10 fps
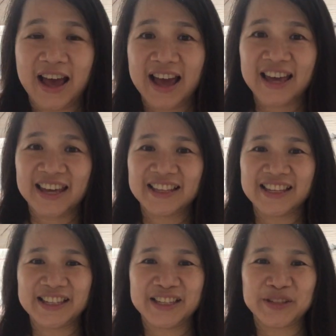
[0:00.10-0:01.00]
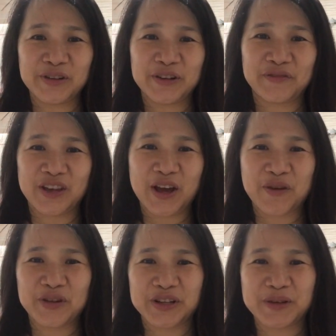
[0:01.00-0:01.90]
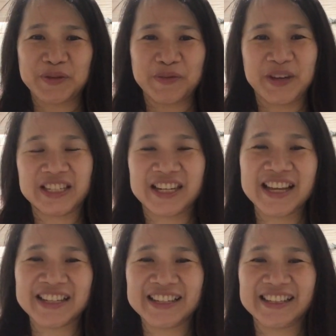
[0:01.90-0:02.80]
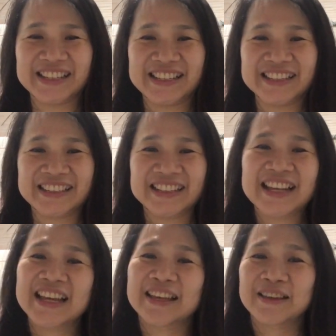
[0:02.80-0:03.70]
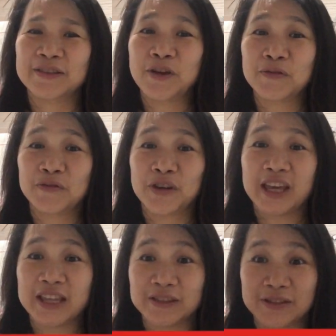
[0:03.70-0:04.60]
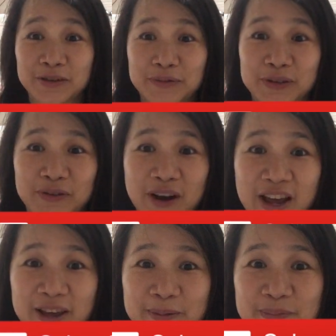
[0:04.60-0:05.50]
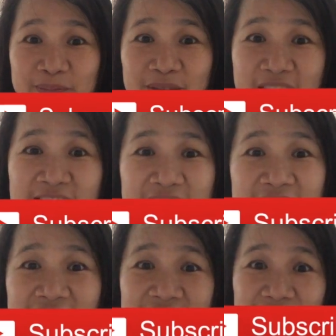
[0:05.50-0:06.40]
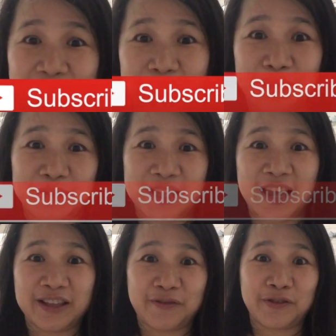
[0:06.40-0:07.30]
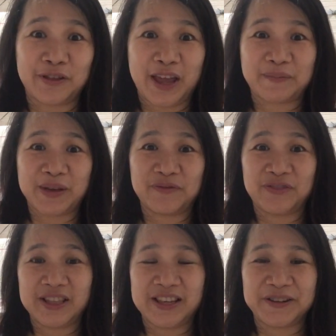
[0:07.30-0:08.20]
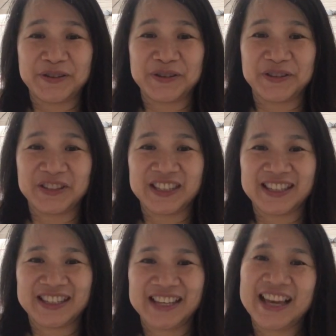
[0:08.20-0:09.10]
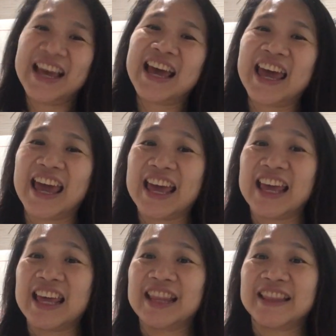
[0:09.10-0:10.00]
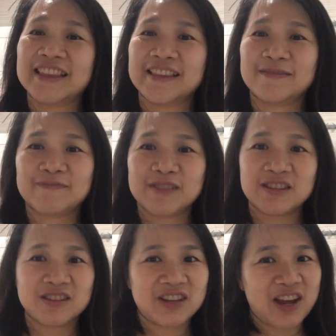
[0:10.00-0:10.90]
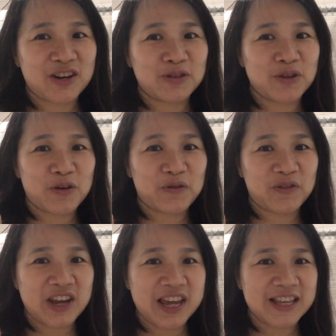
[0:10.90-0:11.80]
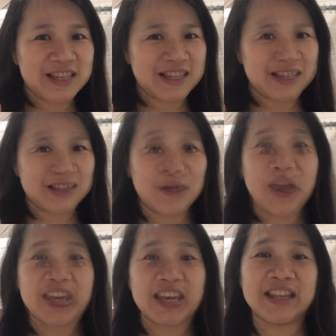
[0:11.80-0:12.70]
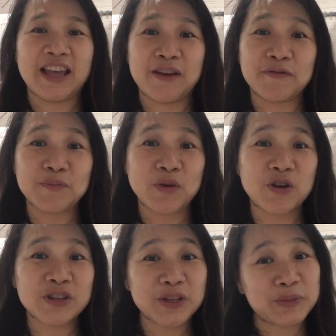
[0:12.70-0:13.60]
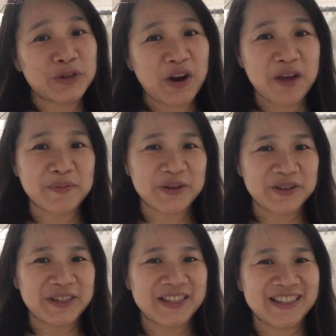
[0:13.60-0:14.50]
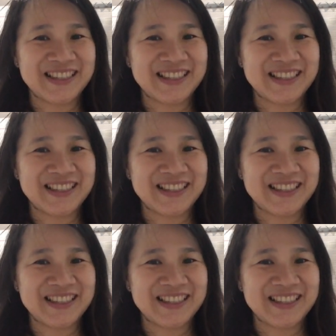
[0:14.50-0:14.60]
Hi, this is Olivia. Welcome to my channel. Don't forget to subscribe and click the thumbs up sign if you like my videos and share to your friends so I can have more subscribers.